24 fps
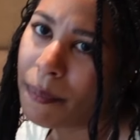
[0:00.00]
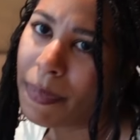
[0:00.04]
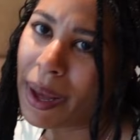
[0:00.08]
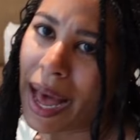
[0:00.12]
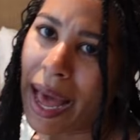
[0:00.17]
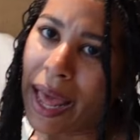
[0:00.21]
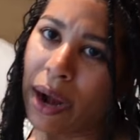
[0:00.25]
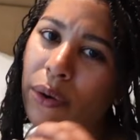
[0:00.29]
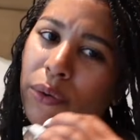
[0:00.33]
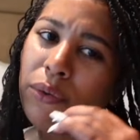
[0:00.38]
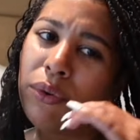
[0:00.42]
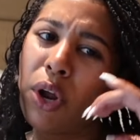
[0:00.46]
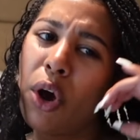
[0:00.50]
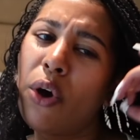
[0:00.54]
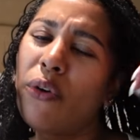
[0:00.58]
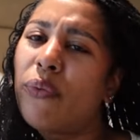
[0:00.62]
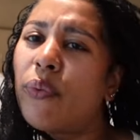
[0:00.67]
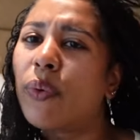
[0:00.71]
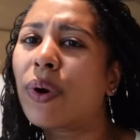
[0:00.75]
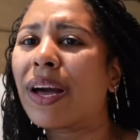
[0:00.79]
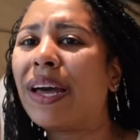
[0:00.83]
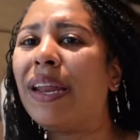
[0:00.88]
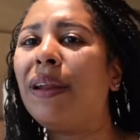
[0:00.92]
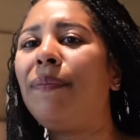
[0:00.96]
but I don't know
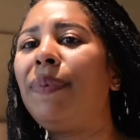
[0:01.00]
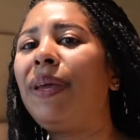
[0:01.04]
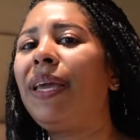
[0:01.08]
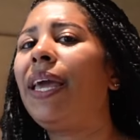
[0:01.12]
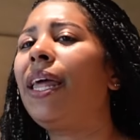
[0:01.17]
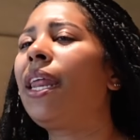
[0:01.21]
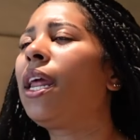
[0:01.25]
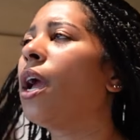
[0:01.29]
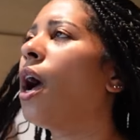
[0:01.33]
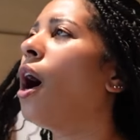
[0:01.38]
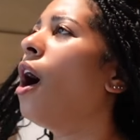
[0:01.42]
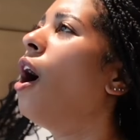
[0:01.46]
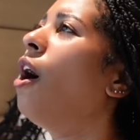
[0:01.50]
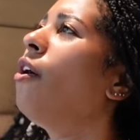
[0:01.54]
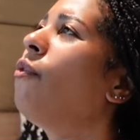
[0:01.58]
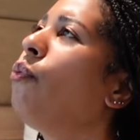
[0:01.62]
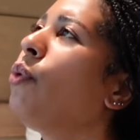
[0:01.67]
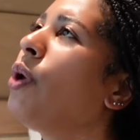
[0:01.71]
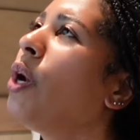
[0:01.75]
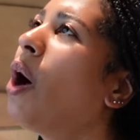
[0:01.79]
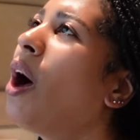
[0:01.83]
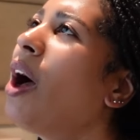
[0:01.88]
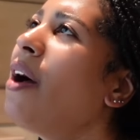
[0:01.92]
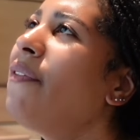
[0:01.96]
if we're gonna be getting off.
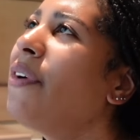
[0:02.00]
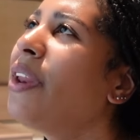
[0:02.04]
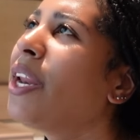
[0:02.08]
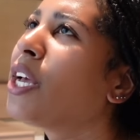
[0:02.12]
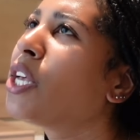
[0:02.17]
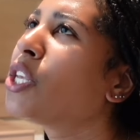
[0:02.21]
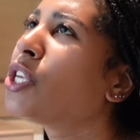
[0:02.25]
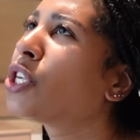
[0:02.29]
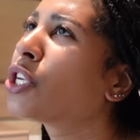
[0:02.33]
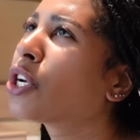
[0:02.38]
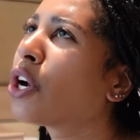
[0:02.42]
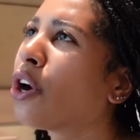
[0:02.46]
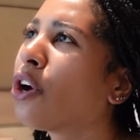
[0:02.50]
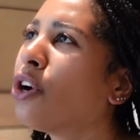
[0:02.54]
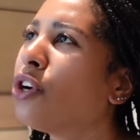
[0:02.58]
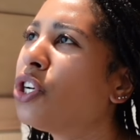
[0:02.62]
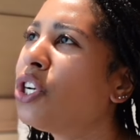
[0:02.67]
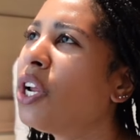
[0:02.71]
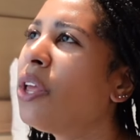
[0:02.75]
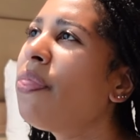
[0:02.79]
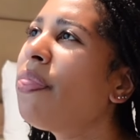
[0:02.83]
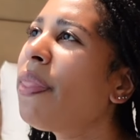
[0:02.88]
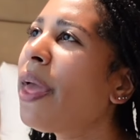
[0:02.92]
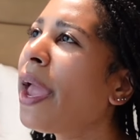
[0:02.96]
We don't have an
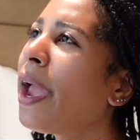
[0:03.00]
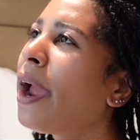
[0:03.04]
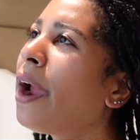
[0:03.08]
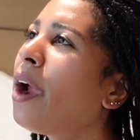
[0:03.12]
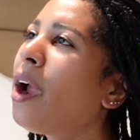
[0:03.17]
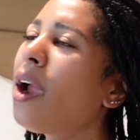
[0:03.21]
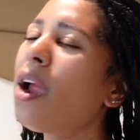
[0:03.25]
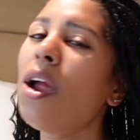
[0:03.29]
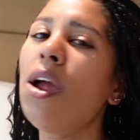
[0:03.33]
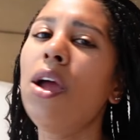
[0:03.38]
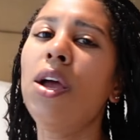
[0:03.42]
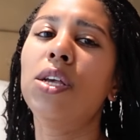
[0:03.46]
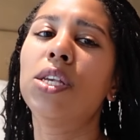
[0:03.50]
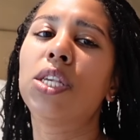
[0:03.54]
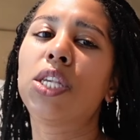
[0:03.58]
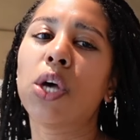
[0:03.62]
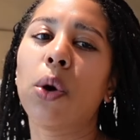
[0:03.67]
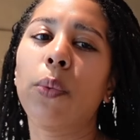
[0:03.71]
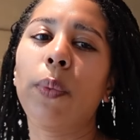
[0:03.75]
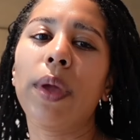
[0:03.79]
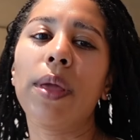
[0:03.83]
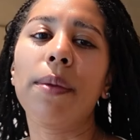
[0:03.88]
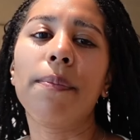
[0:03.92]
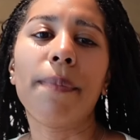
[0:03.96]
excursion there,
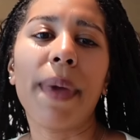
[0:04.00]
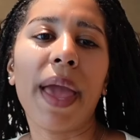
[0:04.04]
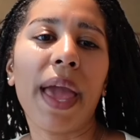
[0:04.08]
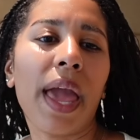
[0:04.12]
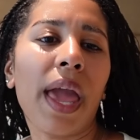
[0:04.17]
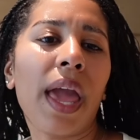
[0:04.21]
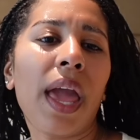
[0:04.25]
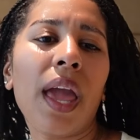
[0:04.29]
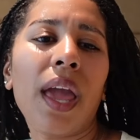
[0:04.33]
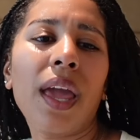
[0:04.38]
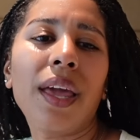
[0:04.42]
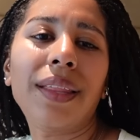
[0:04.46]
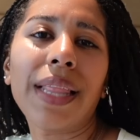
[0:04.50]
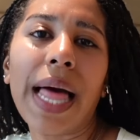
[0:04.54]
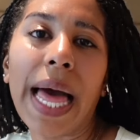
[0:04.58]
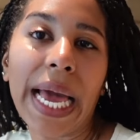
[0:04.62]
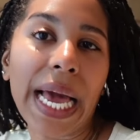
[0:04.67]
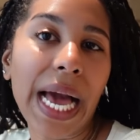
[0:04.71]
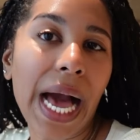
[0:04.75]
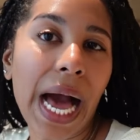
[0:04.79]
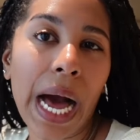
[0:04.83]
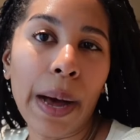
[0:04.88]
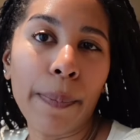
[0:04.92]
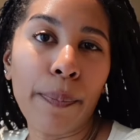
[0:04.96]
so we may
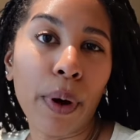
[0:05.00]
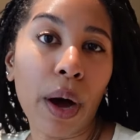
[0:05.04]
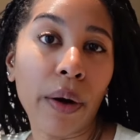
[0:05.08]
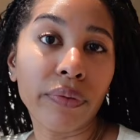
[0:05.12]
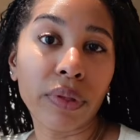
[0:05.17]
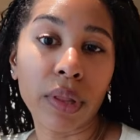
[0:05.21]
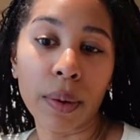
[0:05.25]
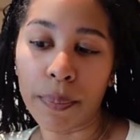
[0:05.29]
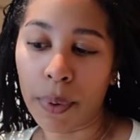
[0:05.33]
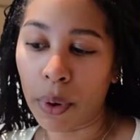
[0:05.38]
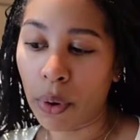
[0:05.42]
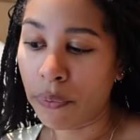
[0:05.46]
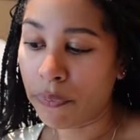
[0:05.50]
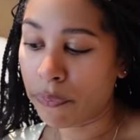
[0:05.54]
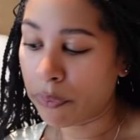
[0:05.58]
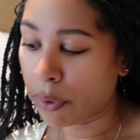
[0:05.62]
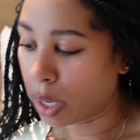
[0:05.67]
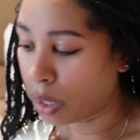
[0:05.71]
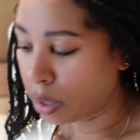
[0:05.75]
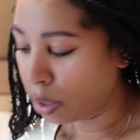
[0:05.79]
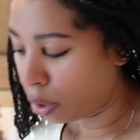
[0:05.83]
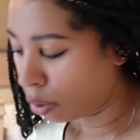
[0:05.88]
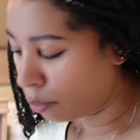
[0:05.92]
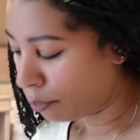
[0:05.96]
like hop off the boat for
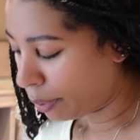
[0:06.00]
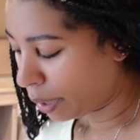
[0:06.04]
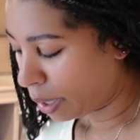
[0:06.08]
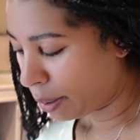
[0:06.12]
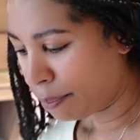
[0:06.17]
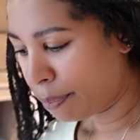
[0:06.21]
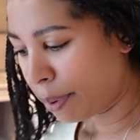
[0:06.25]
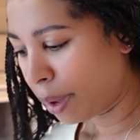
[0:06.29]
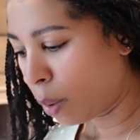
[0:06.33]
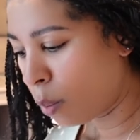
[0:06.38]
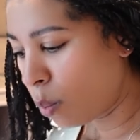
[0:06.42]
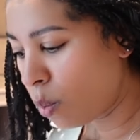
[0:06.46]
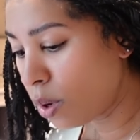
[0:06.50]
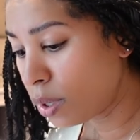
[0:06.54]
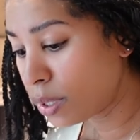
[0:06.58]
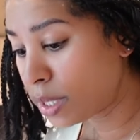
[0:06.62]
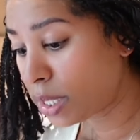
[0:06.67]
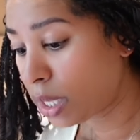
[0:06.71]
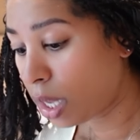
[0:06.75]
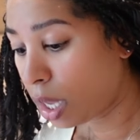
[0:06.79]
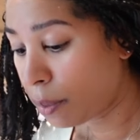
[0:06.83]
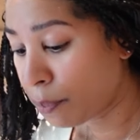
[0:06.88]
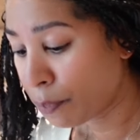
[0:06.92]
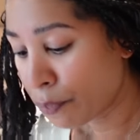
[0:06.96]
a little bit, but we'll
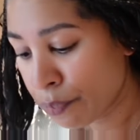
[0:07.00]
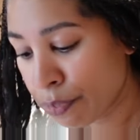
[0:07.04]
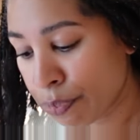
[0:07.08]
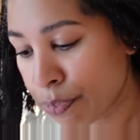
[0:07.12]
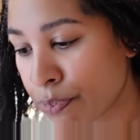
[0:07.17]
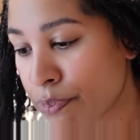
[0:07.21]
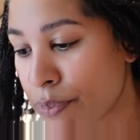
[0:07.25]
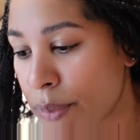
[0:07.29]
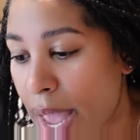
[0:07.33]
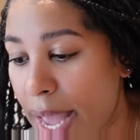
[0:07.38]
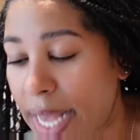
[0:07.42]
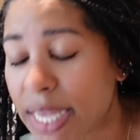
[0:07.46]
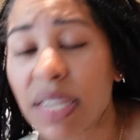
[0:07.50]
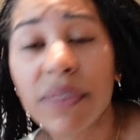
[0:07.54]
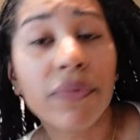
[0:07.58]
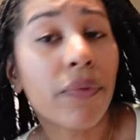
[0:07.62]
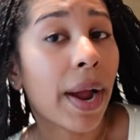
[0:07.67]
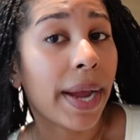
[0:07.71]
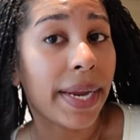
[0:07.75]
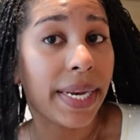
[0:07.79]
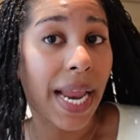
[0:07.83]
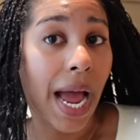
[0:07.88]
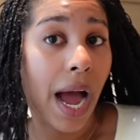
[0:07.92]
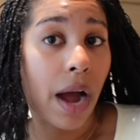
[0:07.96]
see. As of
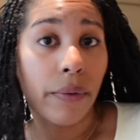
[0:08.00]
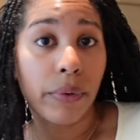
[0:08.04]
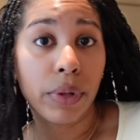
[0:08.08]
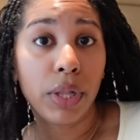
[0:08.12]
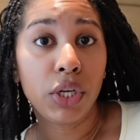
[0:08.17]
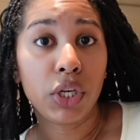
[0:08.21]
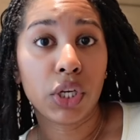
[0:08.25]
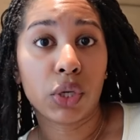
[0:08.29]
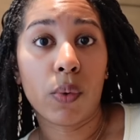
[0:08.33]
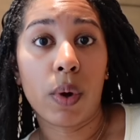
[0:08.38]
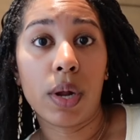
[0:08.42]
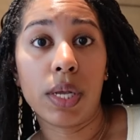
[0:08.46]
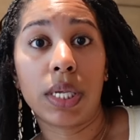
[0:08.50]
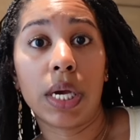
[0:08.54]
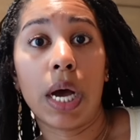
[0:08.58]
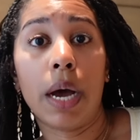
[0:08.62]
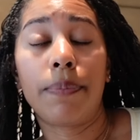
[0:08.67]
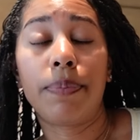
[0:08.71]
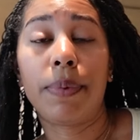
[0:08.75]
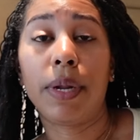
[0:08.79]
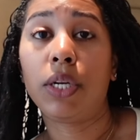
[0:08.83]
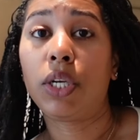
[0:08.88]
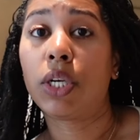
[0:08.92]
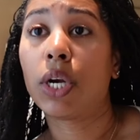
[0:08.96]
right now, I really just wanted to
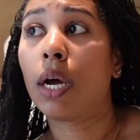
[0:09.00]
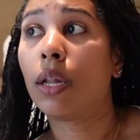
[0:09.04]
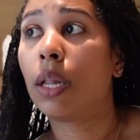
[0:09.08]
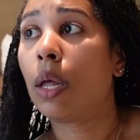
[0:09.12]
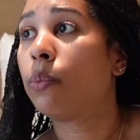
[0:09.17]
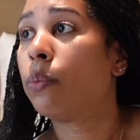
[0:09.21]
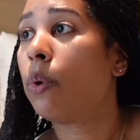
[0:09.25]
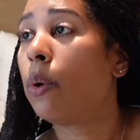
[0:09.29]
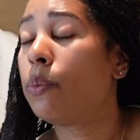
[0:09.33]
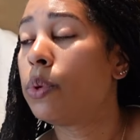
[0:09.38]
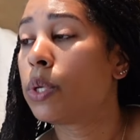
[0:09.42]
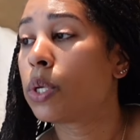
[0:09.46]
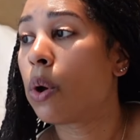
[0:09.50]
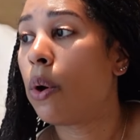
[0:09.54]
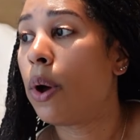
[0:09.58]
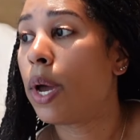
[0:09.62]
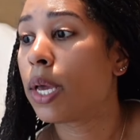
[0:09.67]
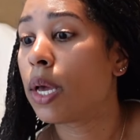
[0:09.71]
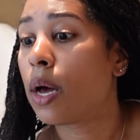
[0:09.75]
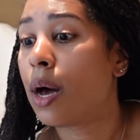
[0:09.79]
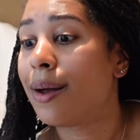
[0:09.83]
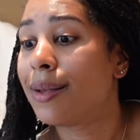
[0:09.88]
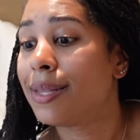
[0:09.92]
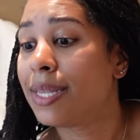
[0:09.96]
update y'all on what was
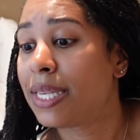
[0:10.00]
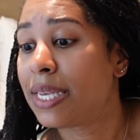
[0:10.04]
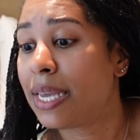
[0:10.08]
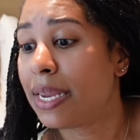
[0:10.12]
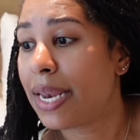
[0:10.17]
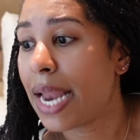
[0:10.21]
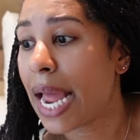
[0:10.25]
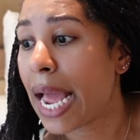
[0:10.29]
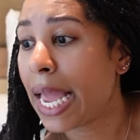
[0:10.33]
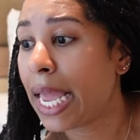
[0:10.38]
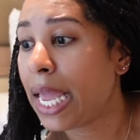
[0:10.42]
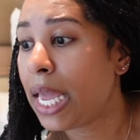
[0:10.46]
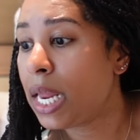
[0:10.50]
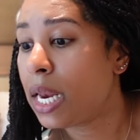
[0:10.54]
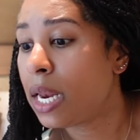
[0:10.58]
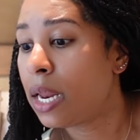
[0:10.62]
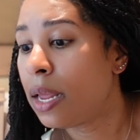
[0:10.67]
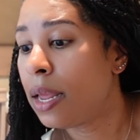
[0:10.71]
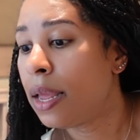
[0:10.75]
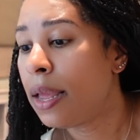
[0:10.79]
going on tonight